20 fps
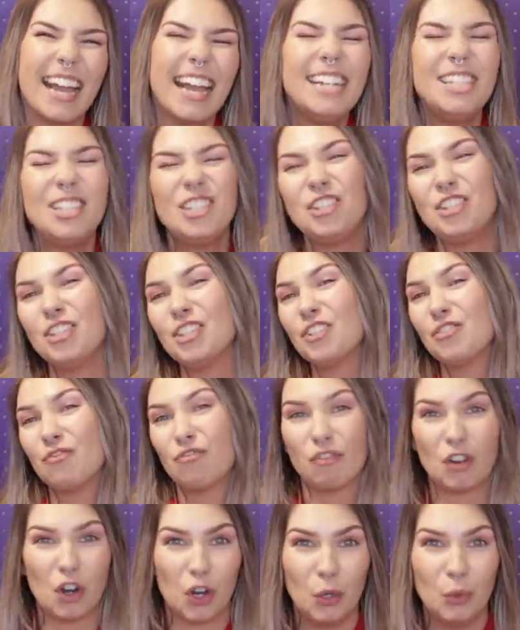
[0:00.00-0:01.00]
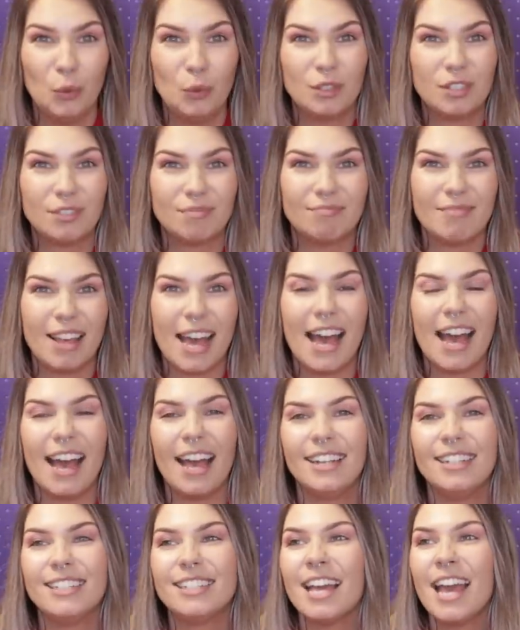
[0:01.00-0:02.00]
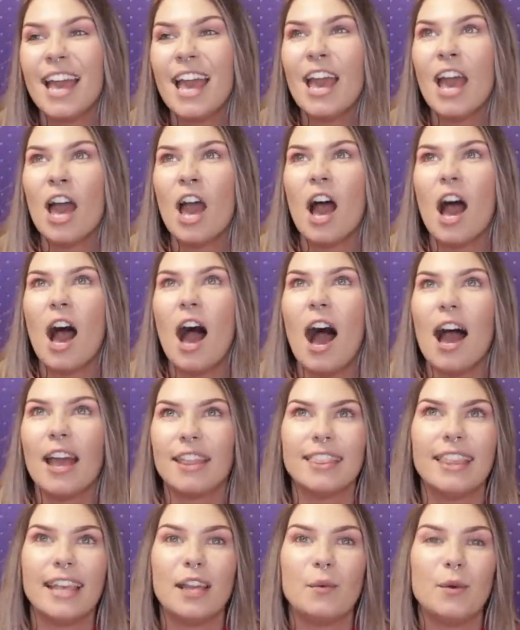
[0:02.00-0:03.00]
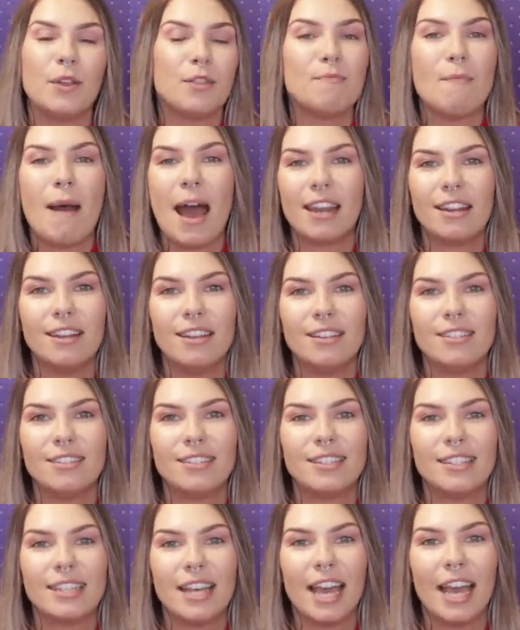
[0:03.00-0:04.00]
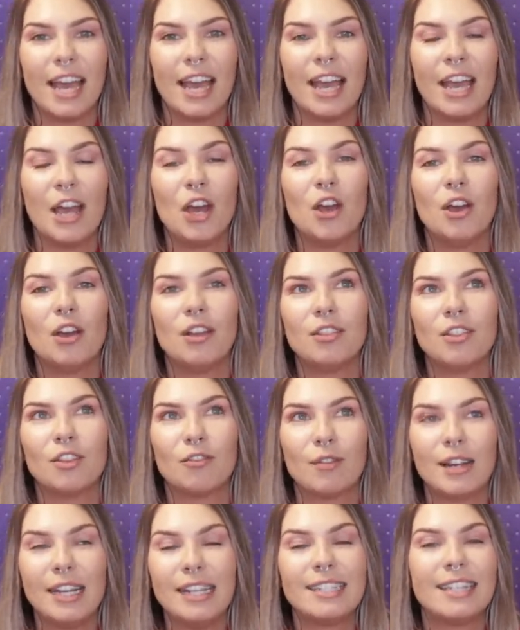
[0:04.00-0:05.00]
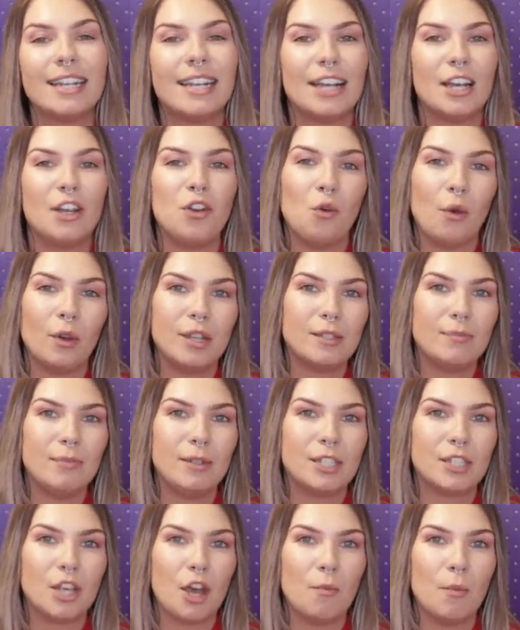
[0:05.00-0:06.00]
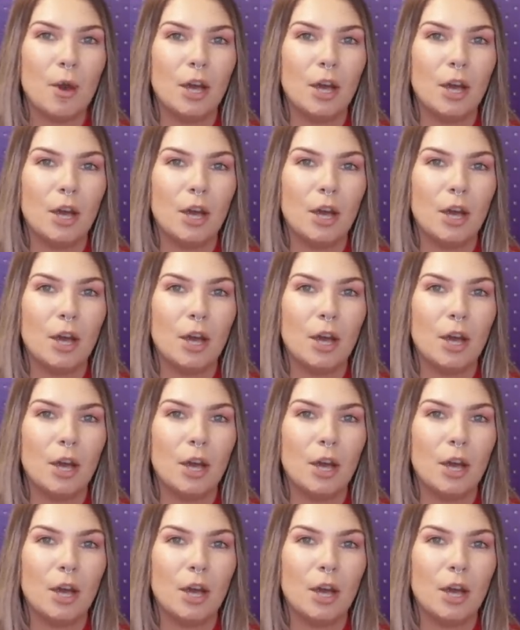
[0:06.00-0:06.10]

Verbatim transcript: It's just rude and I think with manners, it the reason it annoys me so